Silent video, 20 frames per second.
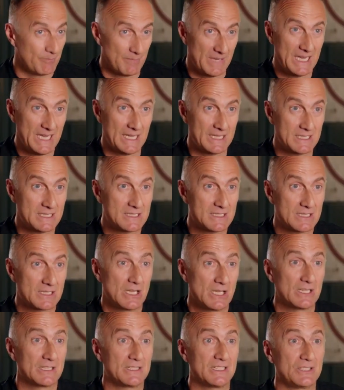Means
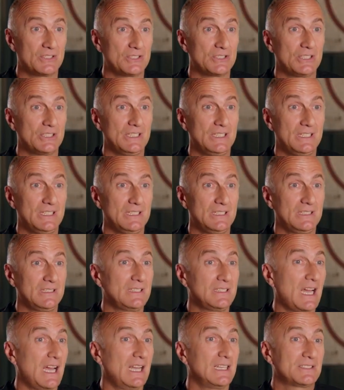that she
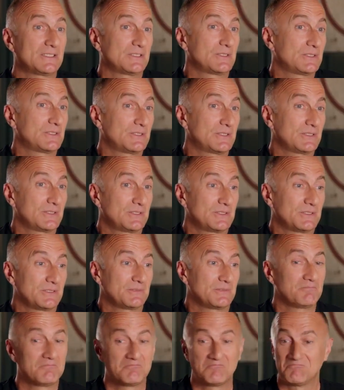
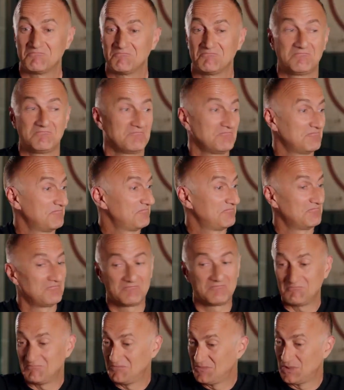does,
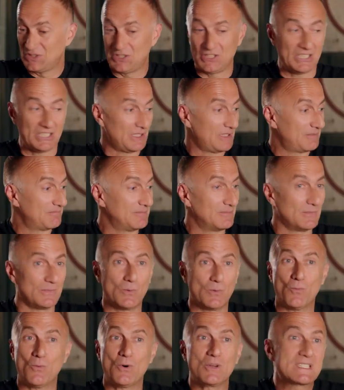she
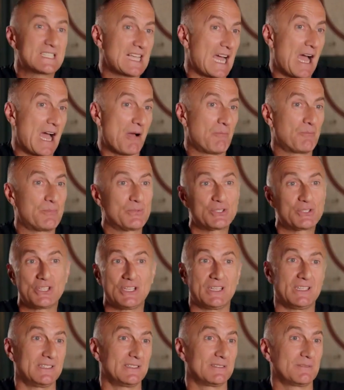what's up, she
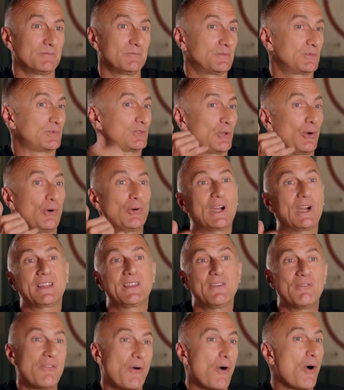talk at
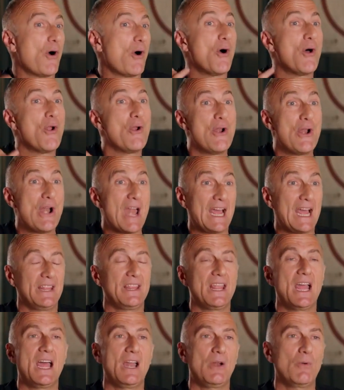the phone, and
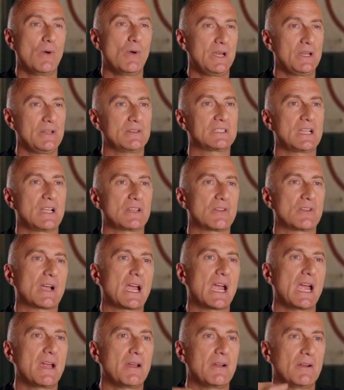then when you said,
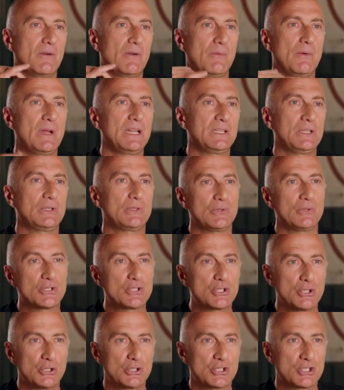okay, ready to
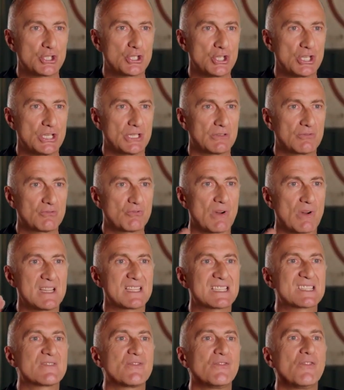shoot, she
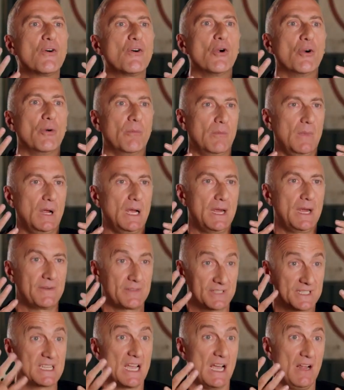transform
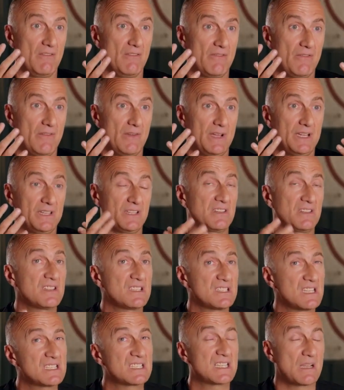herself and then
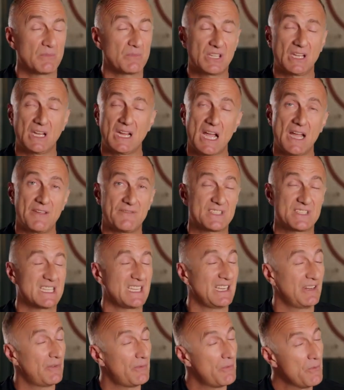this is something I've
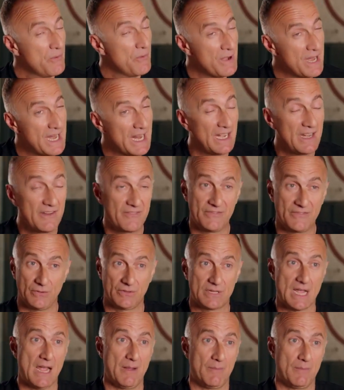seen really few
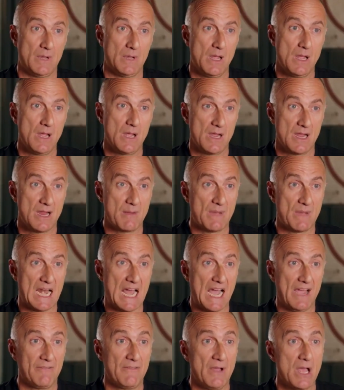times in my
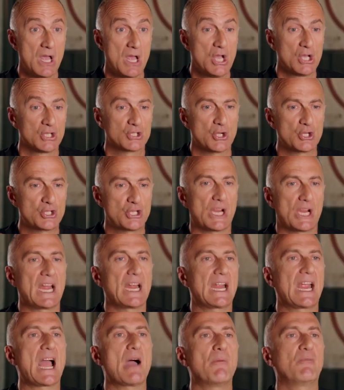life. So she
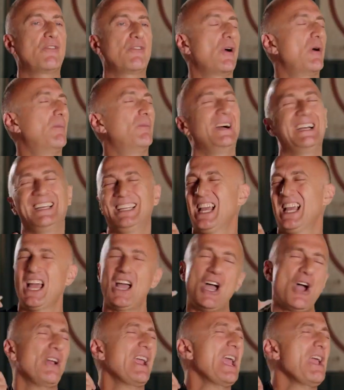can come from,
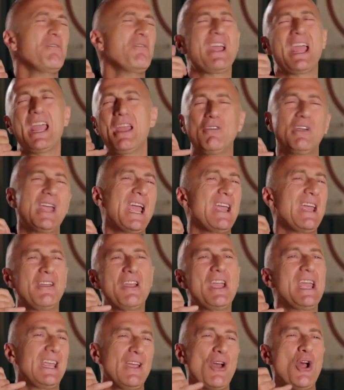okay, okay, okay,
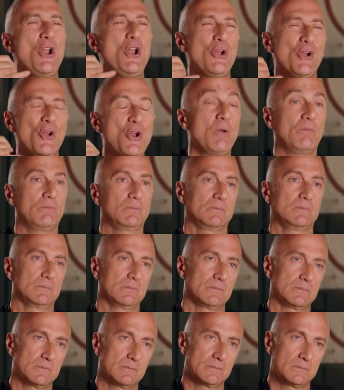okay, call you, call you,
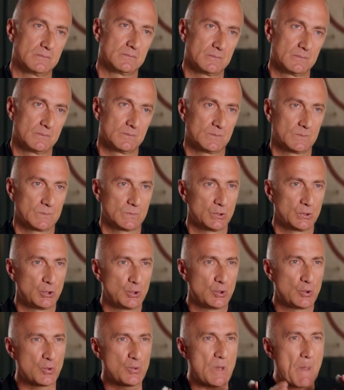
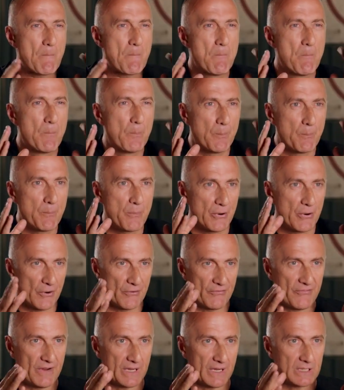to the
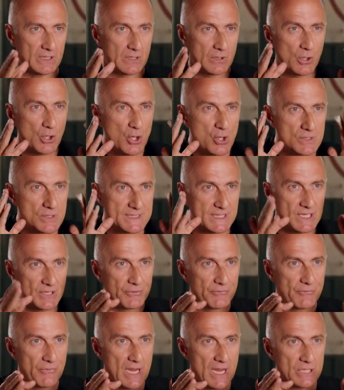perfect
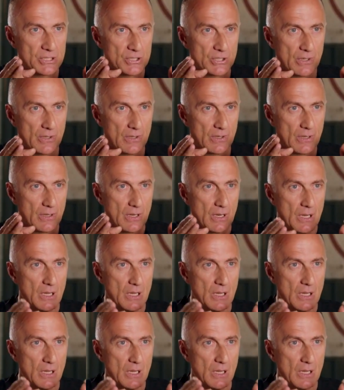concentration.